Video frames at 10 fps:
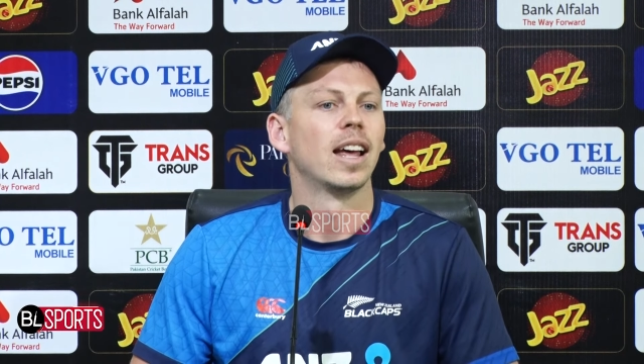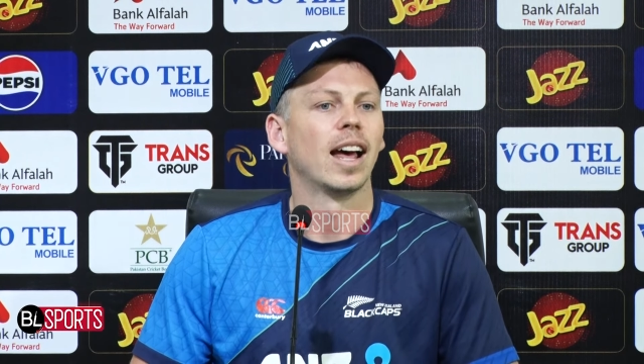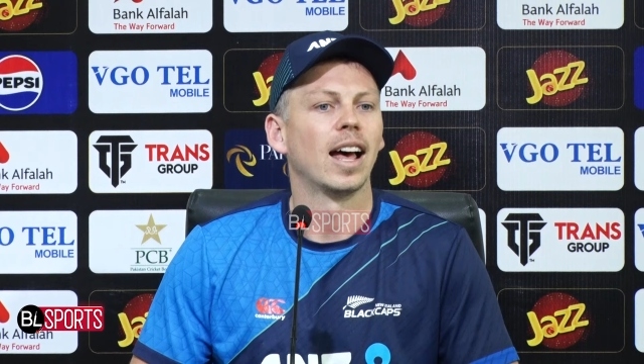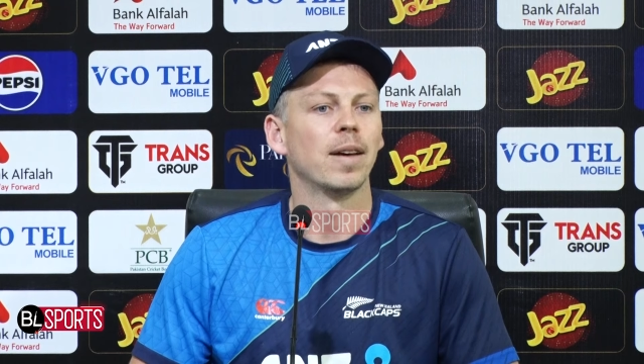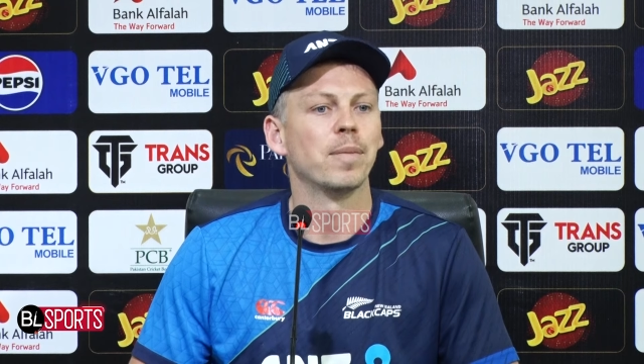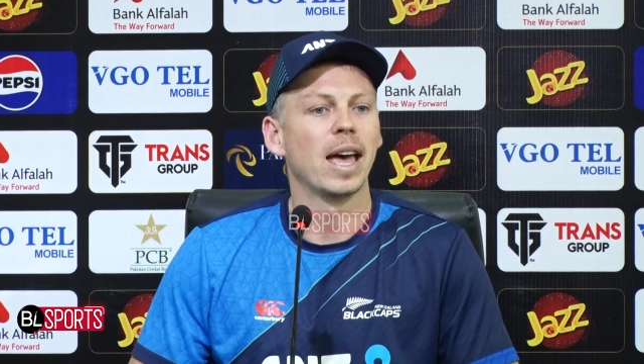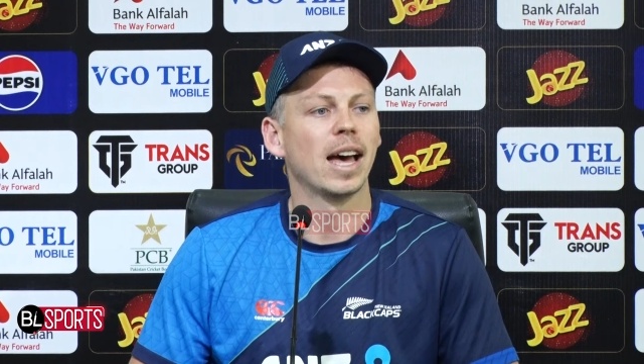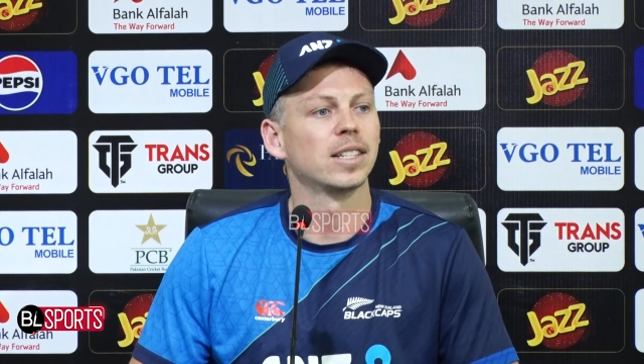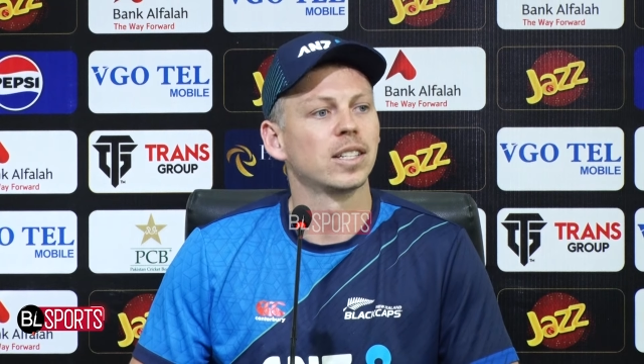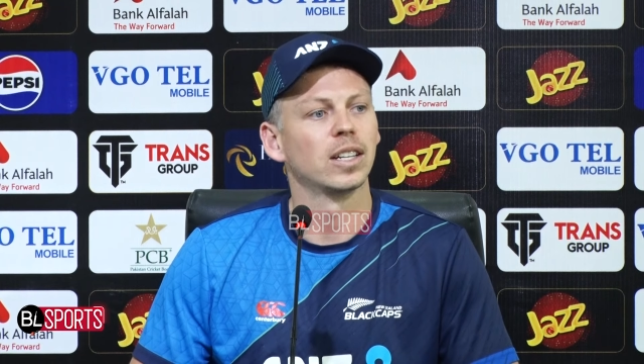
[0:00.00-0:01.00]

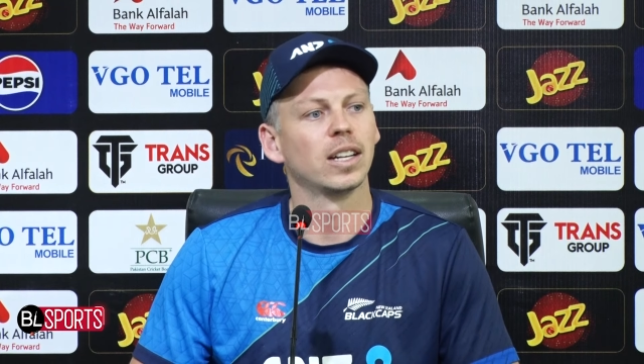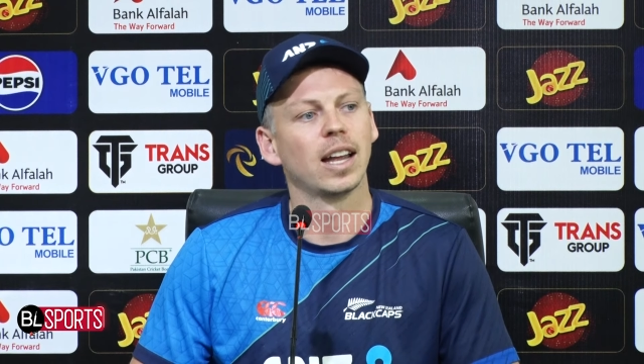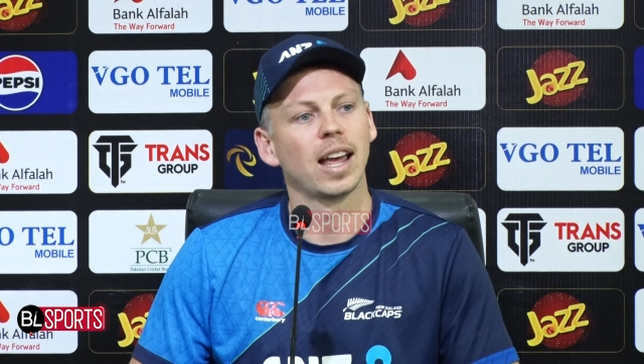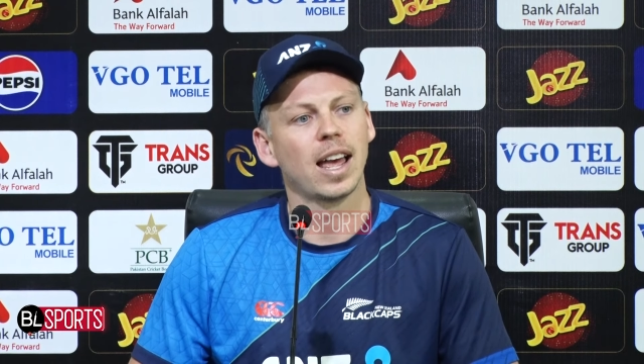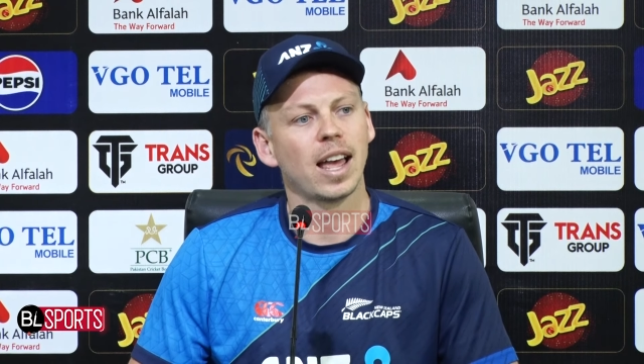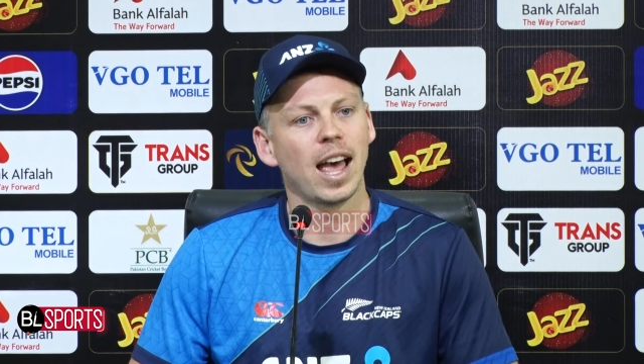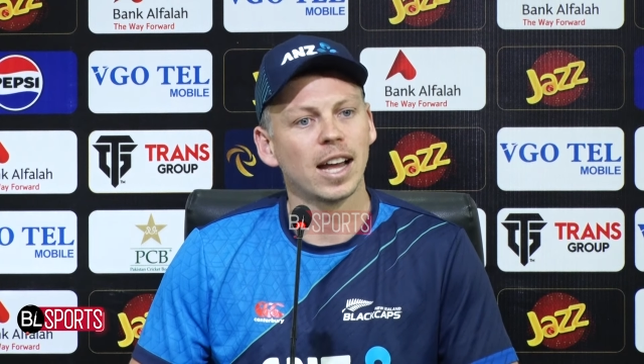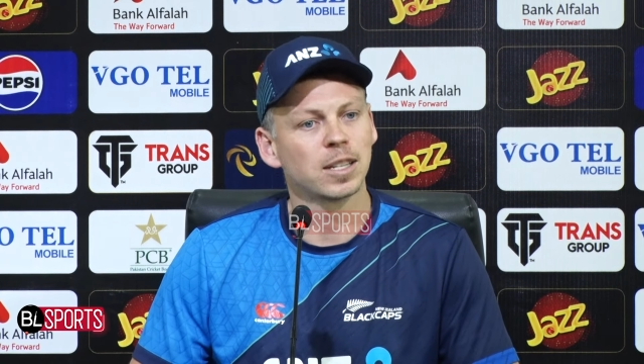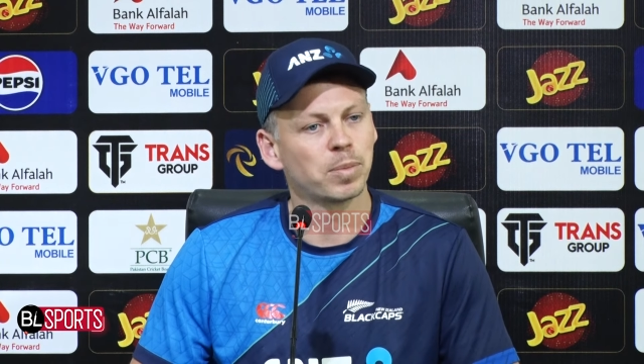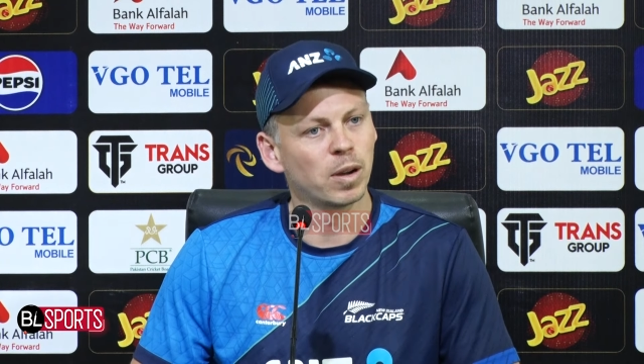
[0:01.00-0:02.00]
how to